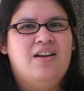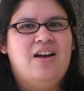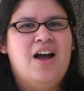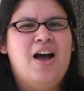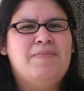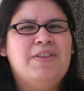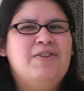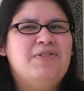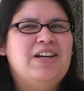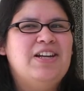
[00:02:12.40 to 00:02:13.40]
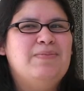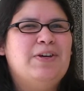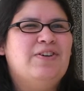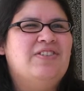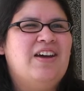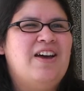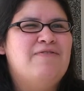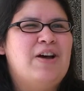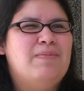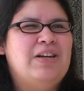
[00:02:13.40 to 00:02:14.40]
Not really, because I
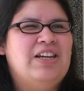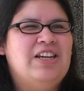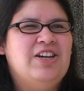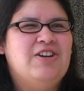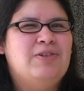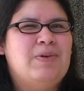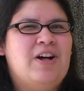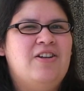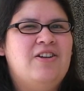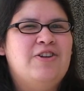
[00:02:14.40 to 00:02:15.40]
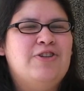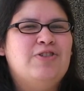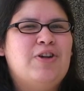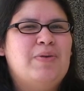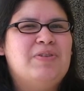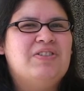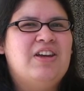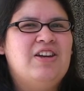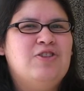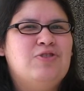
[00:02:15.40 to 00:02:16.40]
have family here as well. So I was
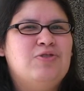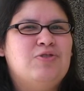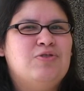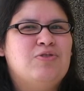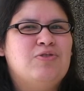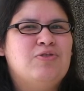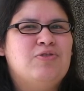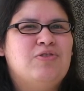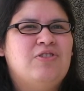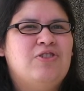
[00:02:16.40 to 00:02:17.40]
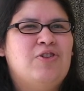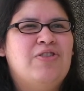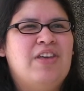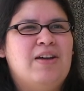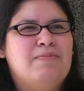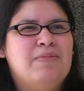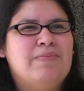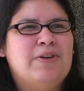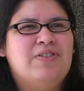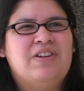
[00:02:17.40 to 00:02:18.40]
getting used to, them,
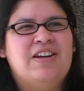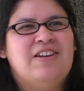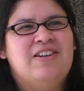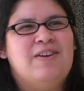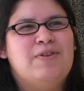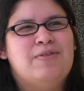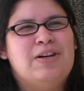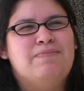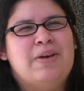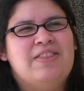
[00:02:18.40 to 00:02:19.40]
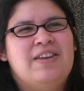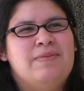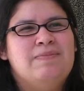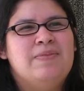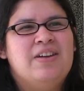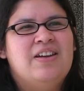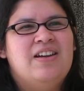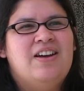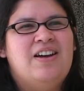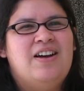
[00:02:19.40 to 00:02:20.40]
because I never really met them
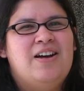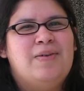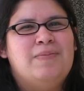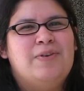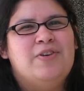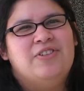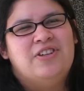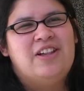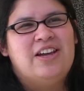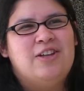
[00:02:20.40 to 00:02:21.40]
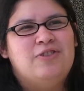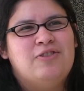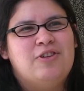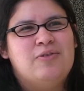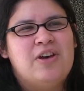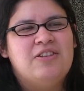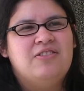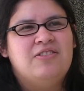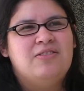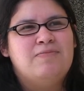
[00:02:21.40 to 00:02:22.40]
until I got to the
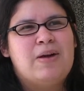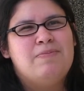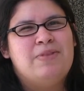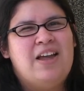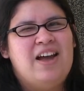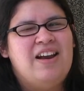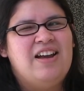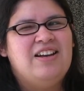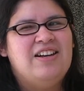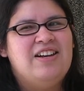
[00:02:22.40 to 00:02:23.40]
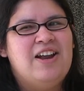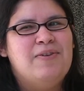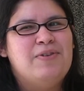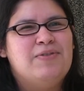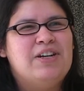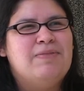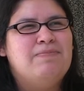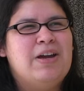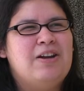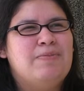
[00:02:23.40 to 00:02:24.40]
U.S. My dad, I never really
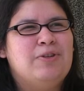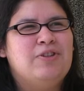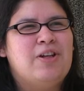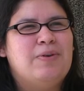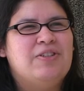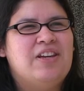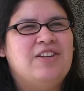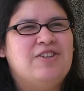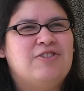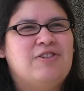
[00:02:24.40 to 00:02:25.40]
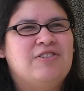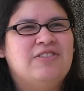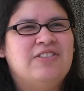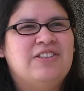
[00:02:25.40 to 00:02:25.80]
met him until I was 10 years old.